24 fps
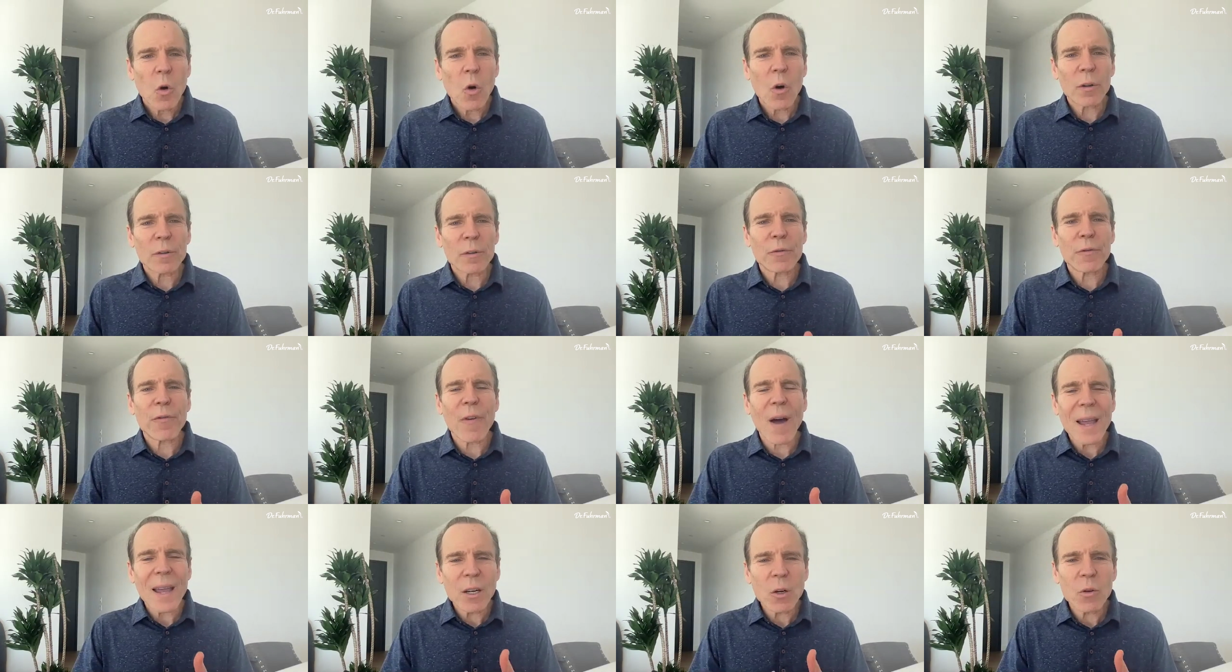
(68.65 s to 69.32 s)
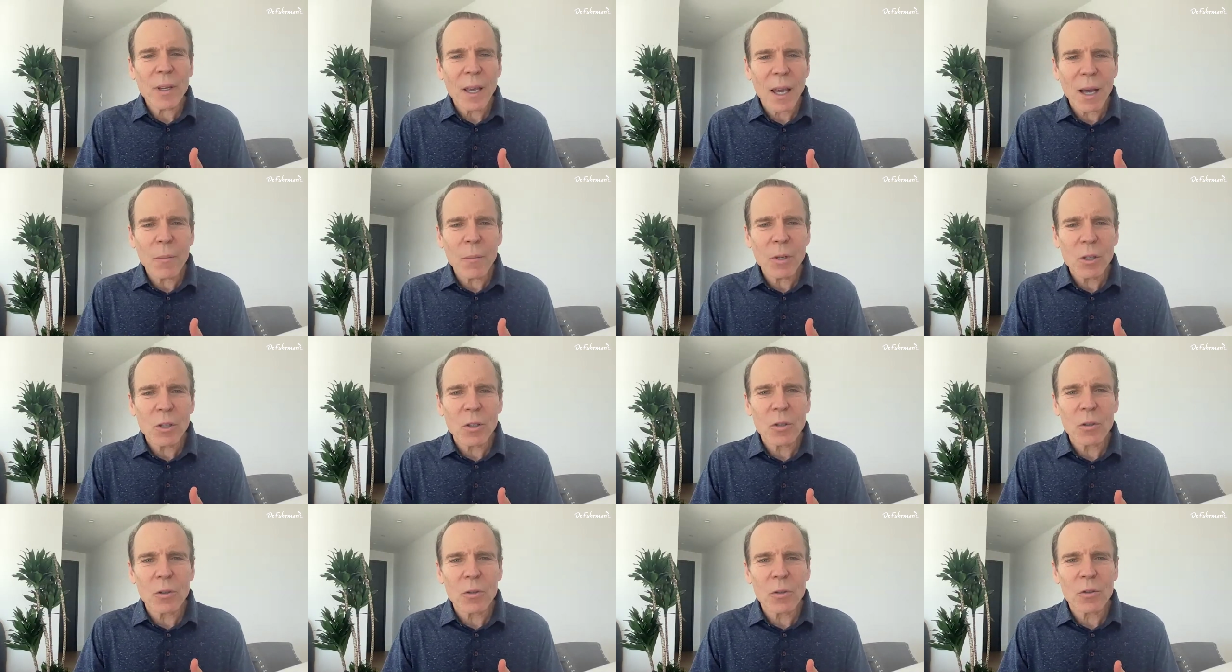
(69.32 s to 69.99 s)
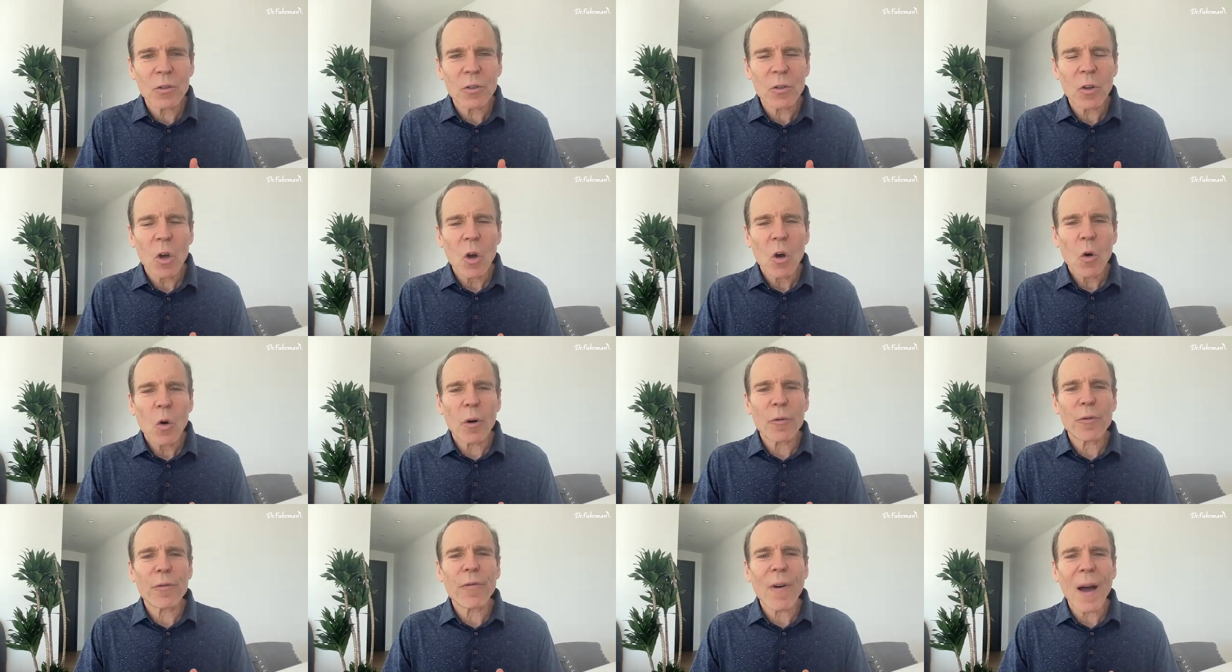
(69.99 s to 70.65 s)
called phytochemicals
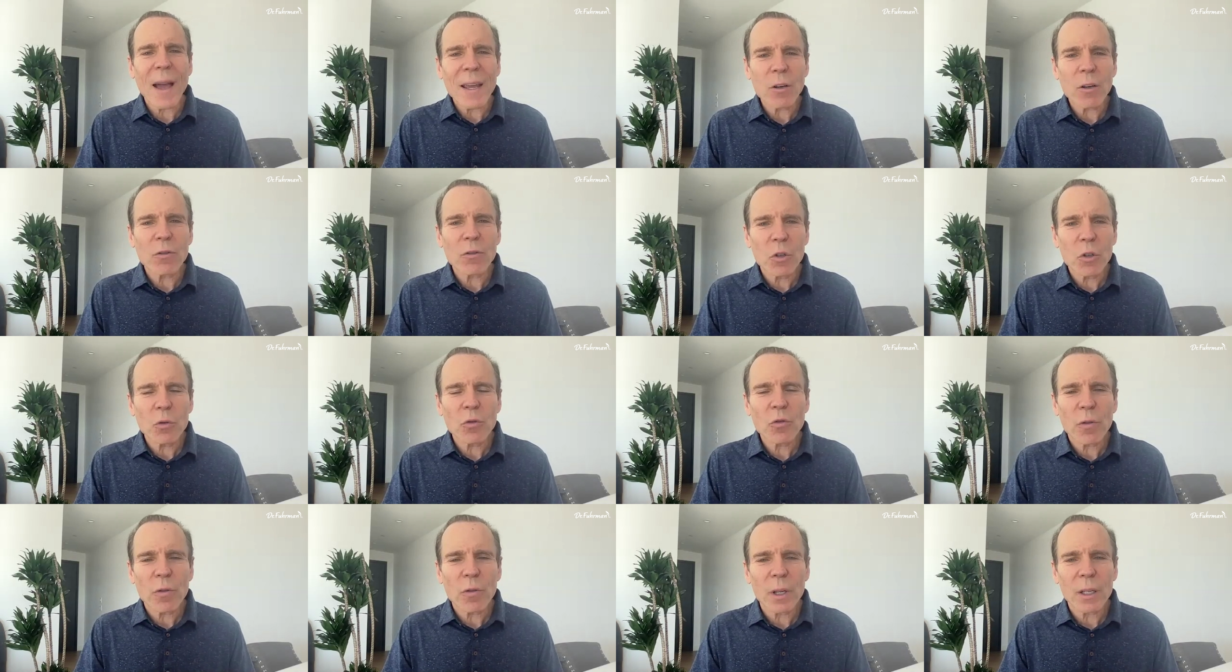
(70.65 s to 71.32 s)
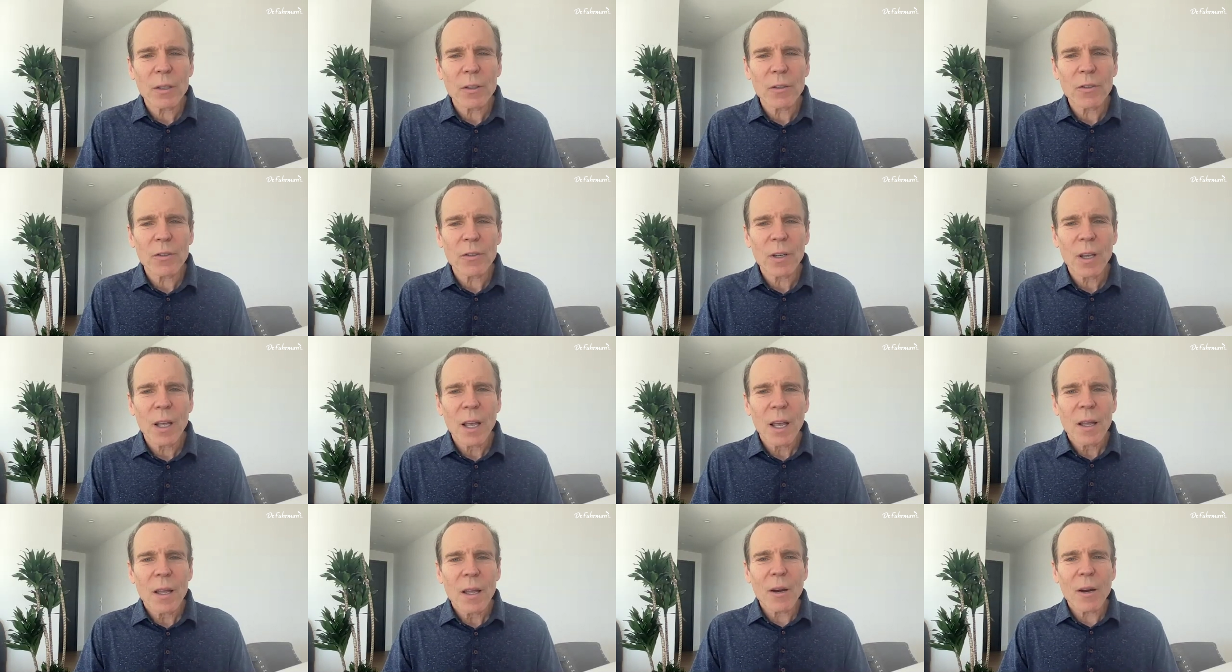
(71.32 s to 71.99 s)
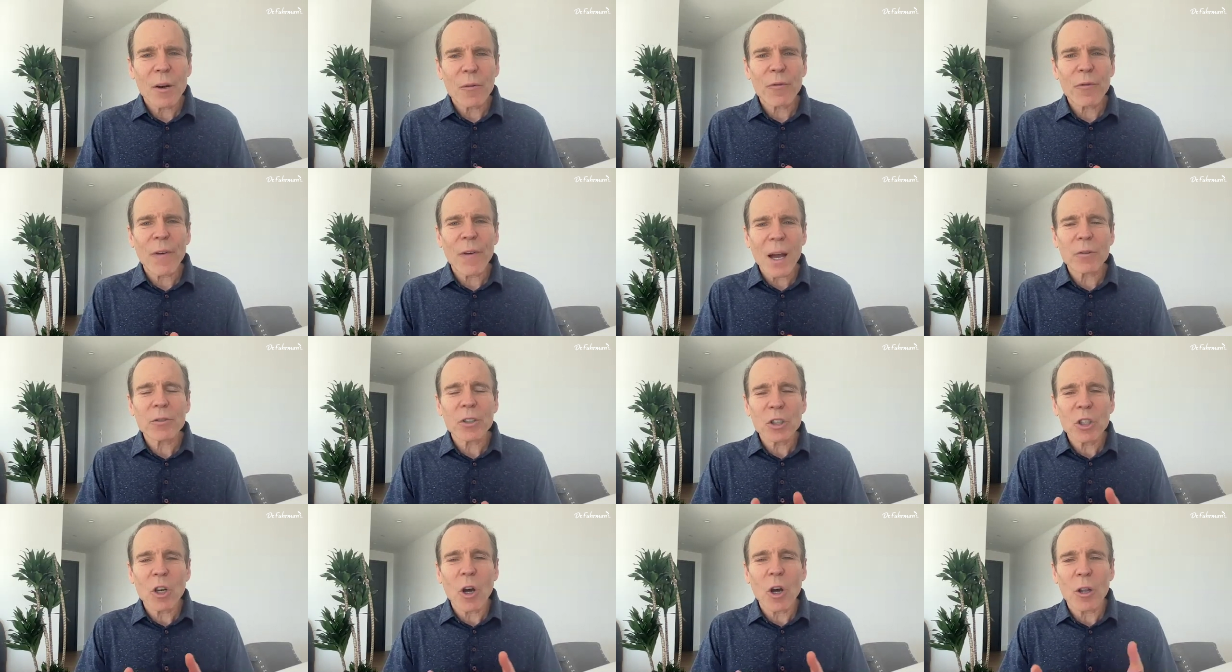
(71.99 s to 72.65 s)
or phytonutrients that are
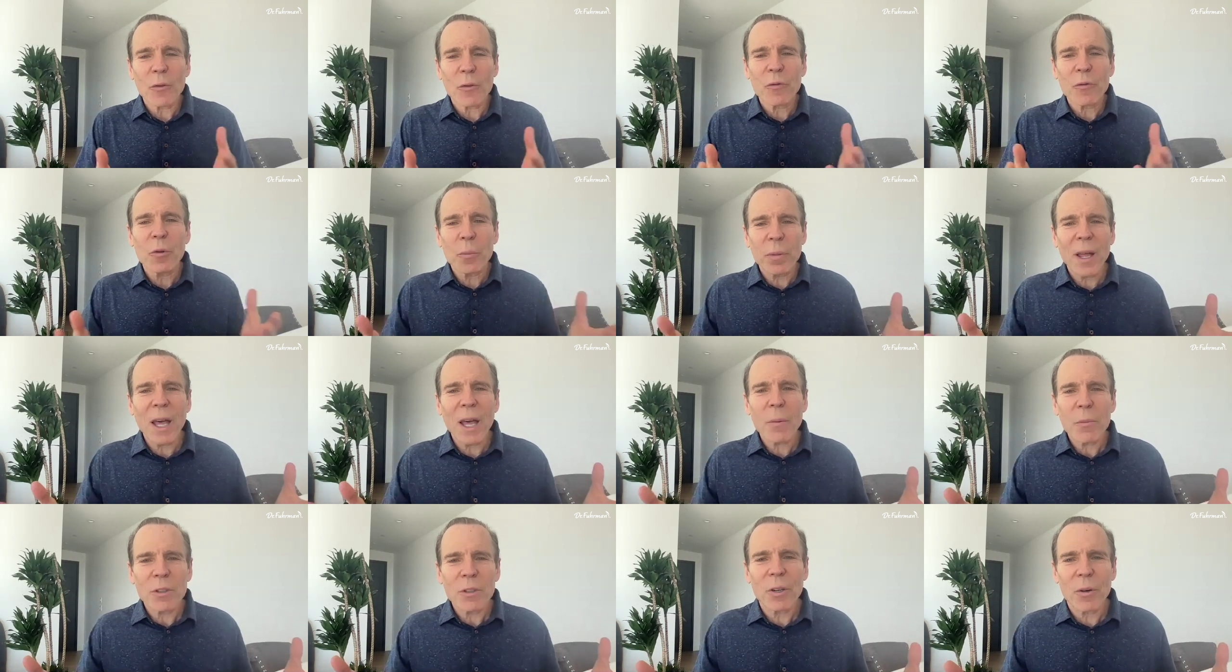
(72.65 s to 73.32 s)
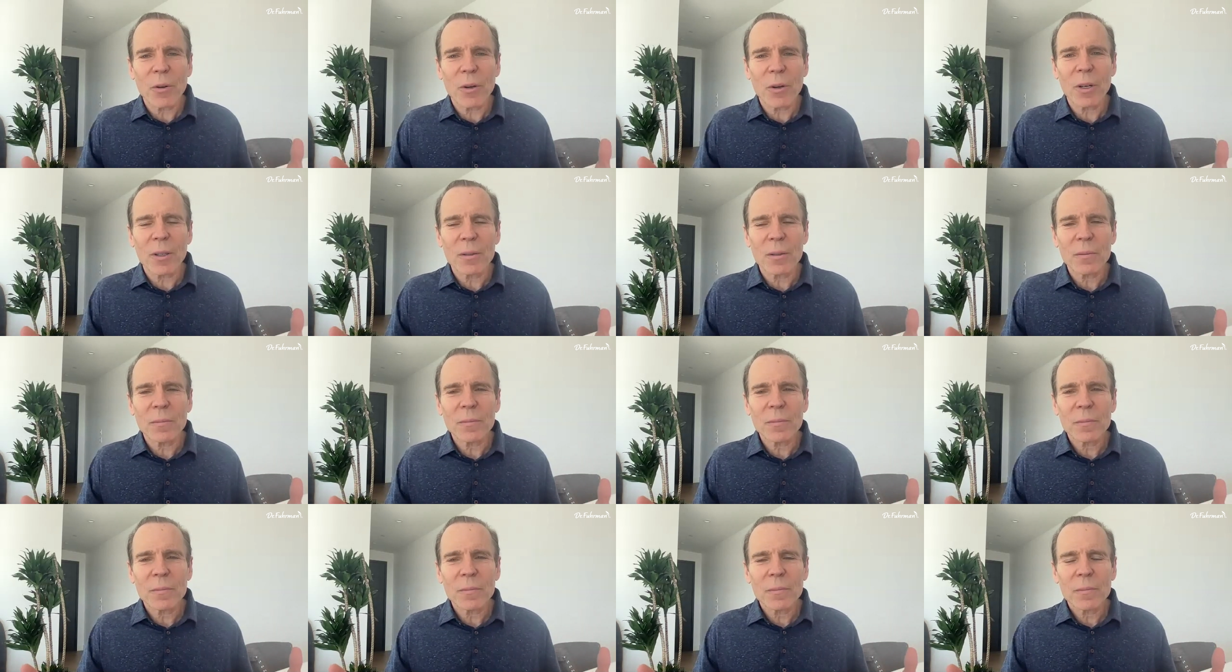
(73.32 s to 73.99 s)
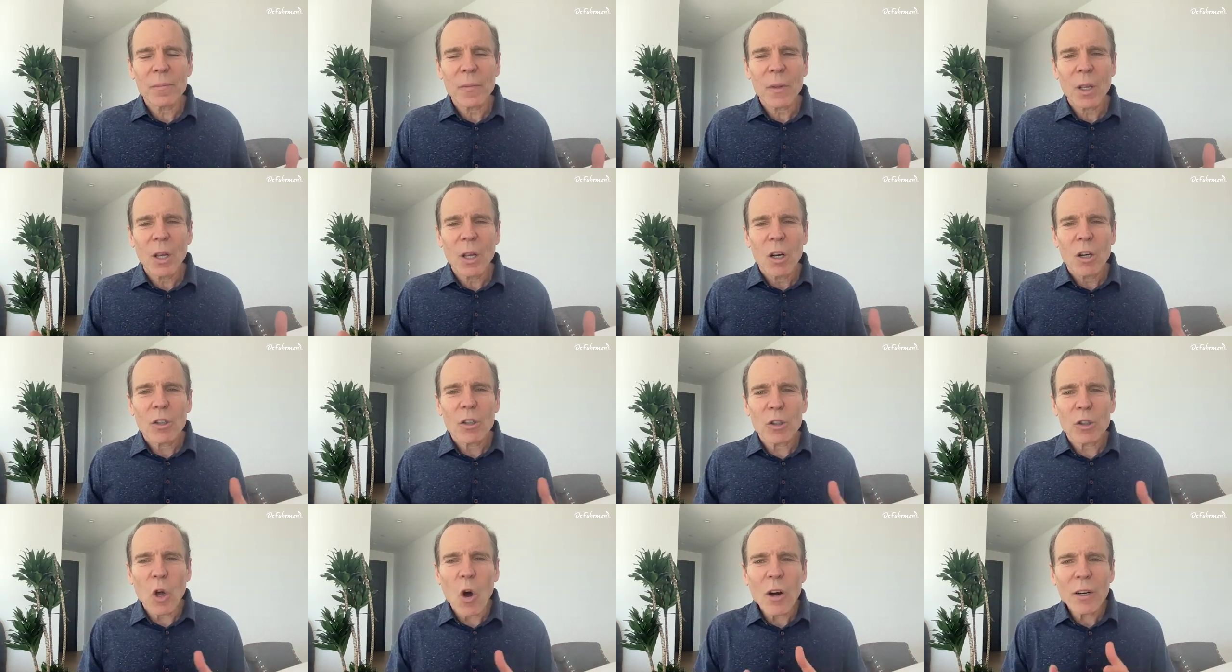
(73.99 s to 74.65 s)
found in colorful plant material.
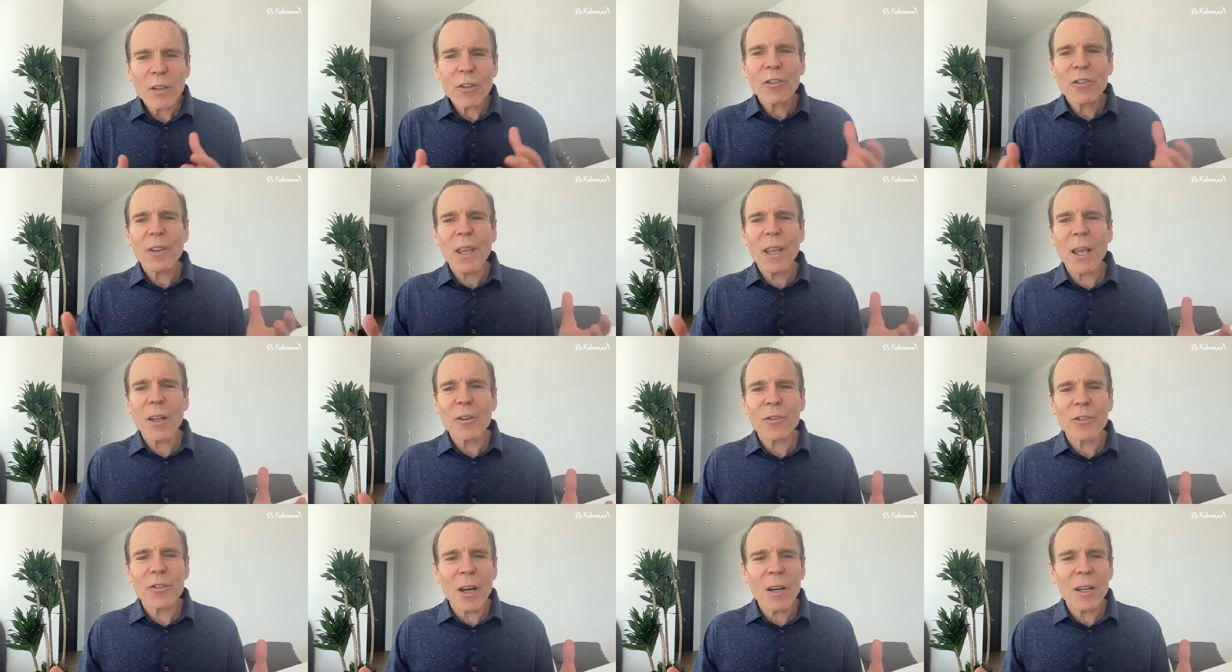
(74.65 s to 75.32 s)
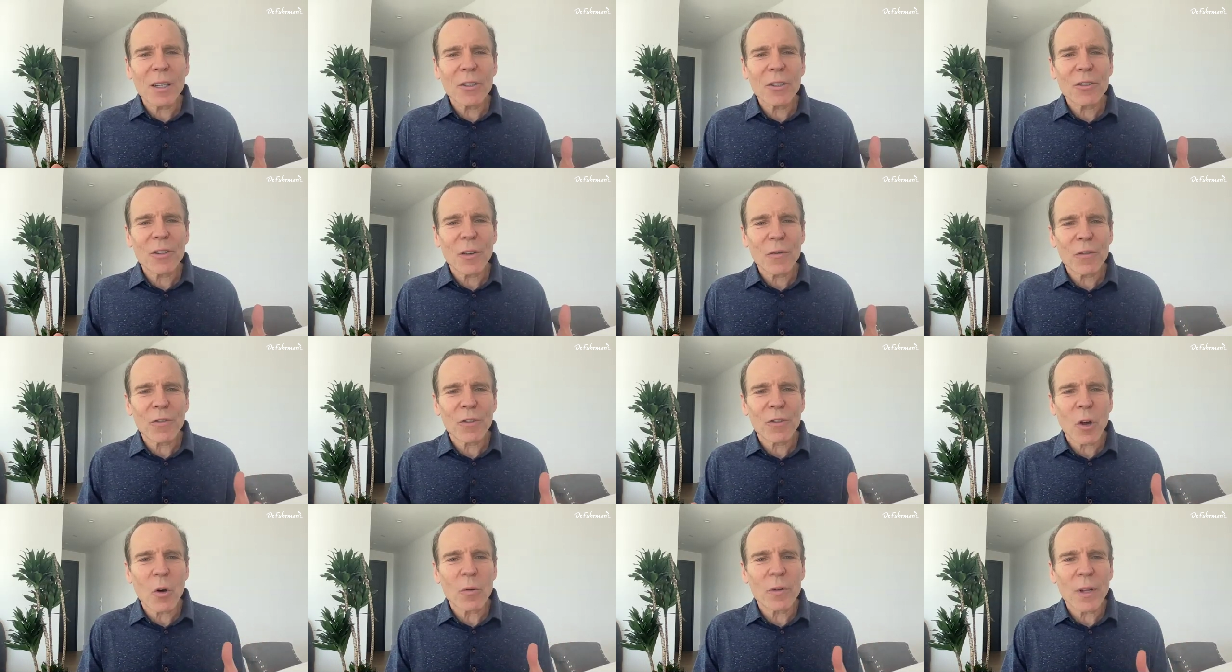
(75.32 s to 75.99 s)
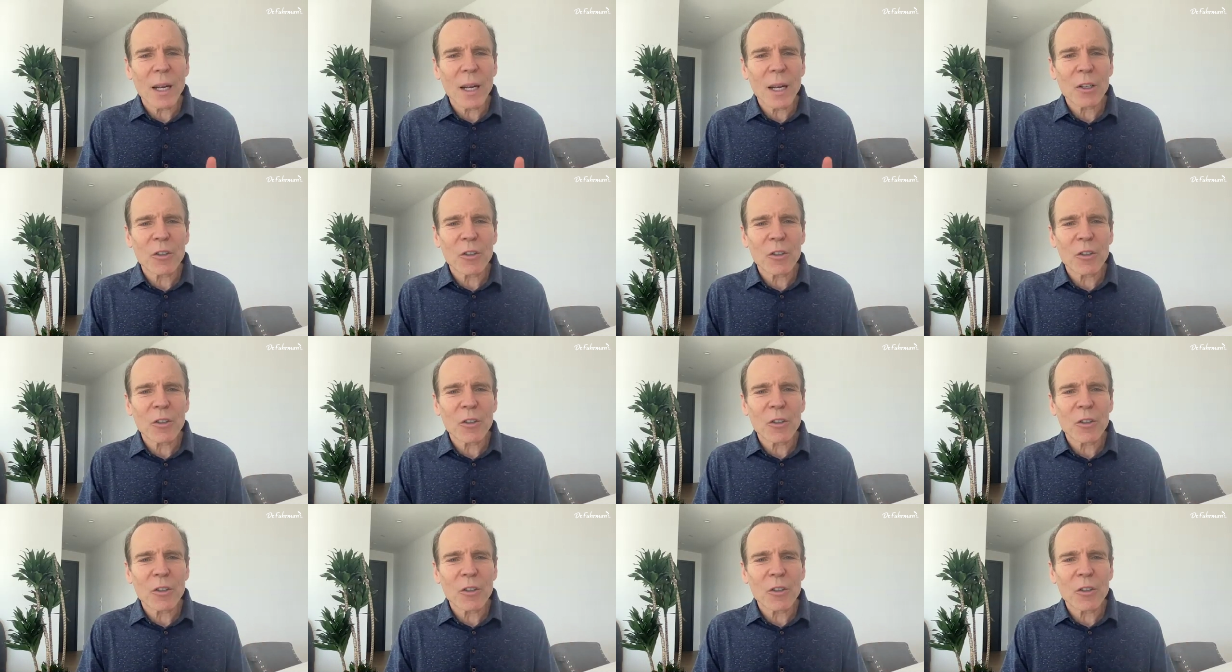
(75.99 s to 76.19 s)
Large-scale studies have shown that